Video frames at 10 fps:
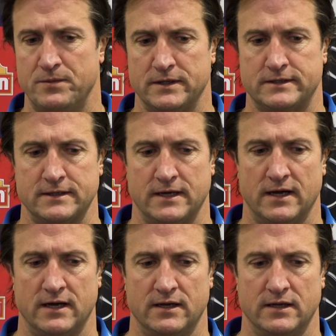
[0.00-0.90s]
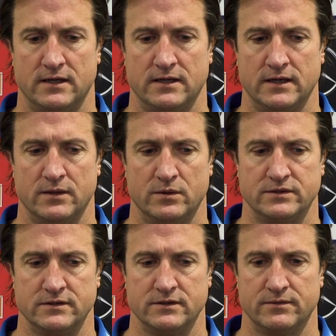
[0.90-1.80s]
But uh, yeah, it
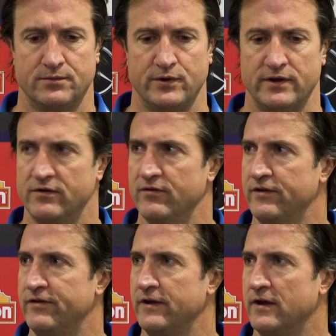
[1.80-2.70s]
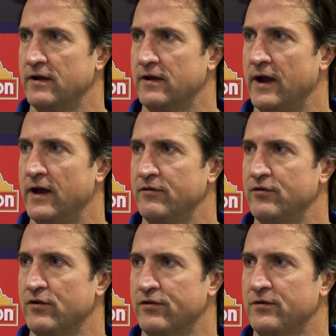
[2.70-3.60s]
was a pretty convincing outing
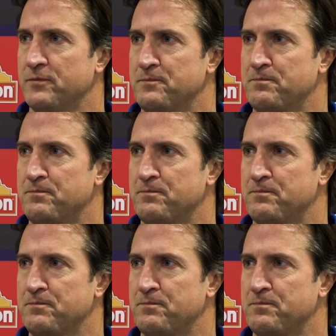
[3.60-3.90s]
for us.